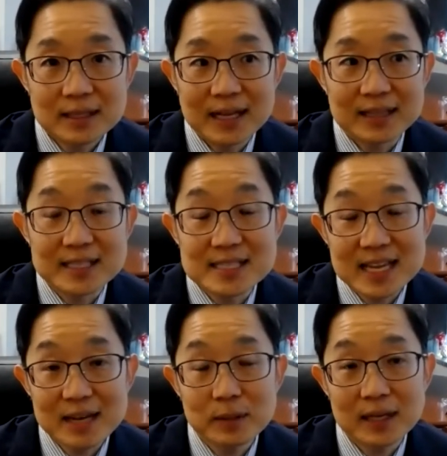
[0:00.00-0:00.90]
At the
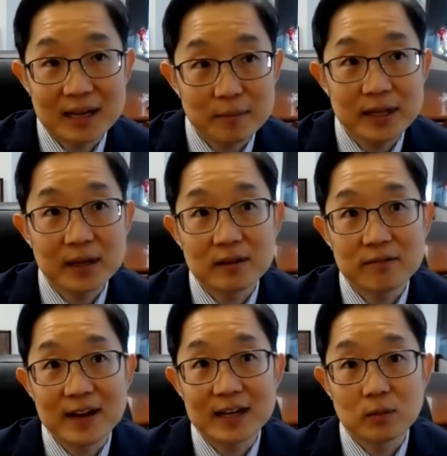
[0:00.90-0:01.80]
same time, the other
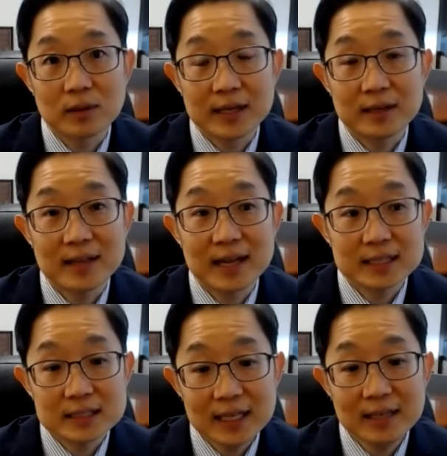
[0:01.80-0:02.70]
factor related to that
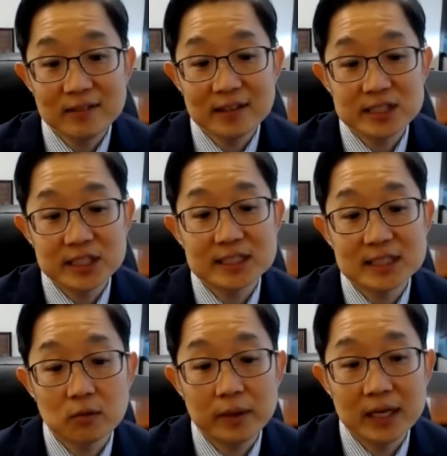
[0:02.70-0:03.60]
is even the genes
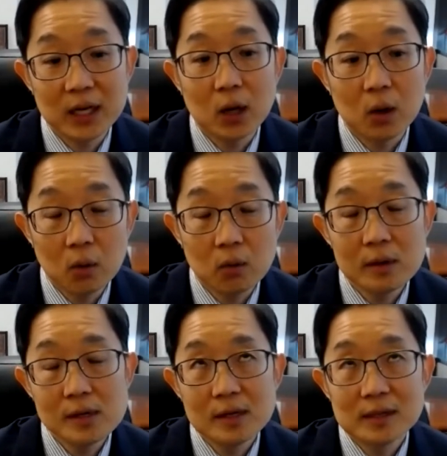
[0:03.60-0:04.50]
that we know,
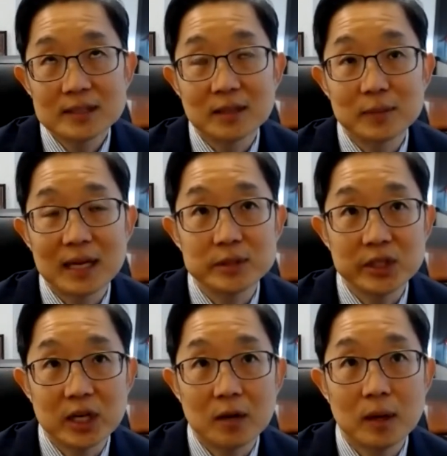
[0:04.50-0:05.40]
sometimes you
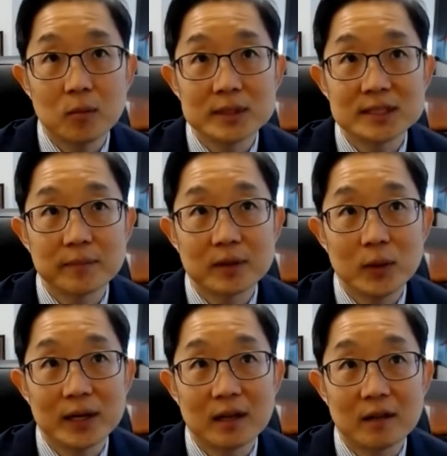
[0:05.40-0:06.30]
come up with something
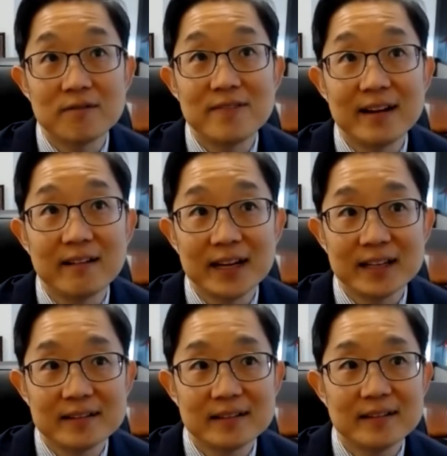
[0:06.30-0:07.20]
we call a
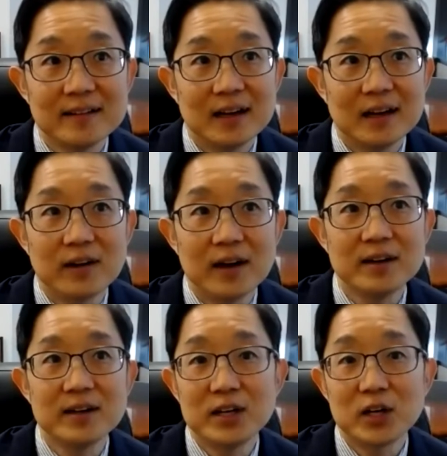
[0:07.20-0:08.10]
variant of
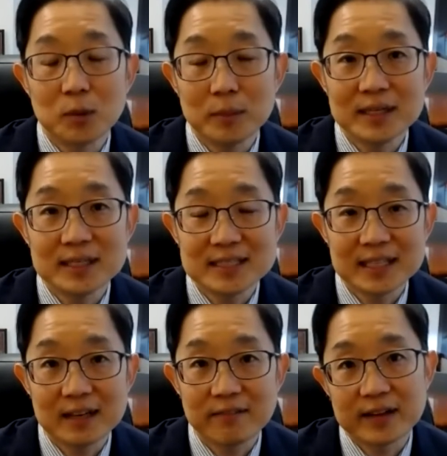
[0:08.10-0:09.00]
undetermined
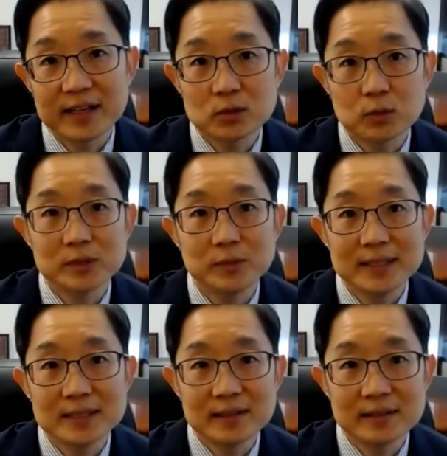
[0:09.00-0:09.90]
significance, which
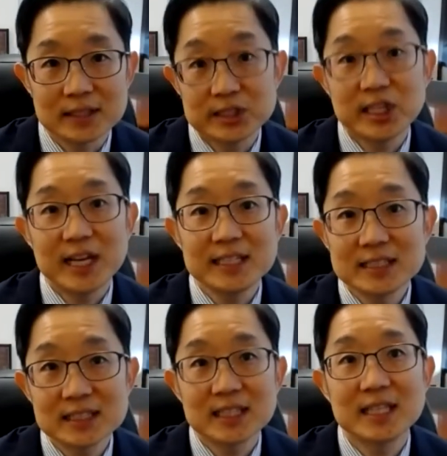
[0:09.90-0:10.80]
means there is a change
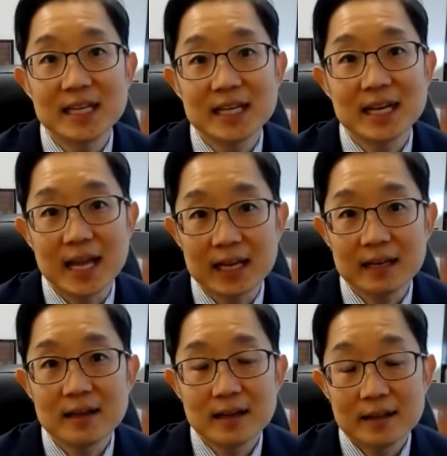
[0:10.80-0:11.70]
in the DNA
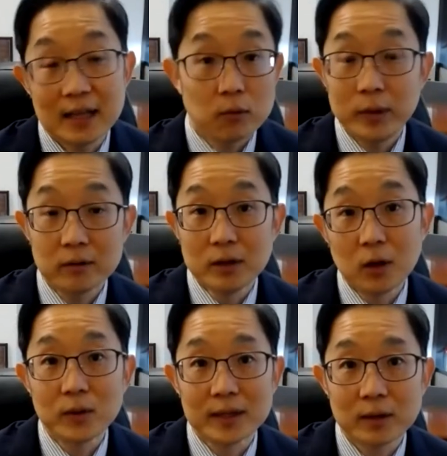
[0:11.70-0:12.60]
that we don't know
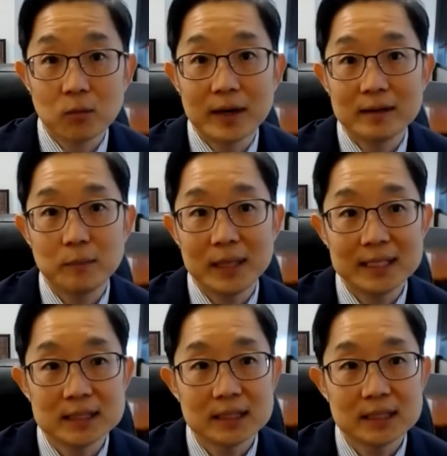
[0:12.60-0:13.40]
really what it means.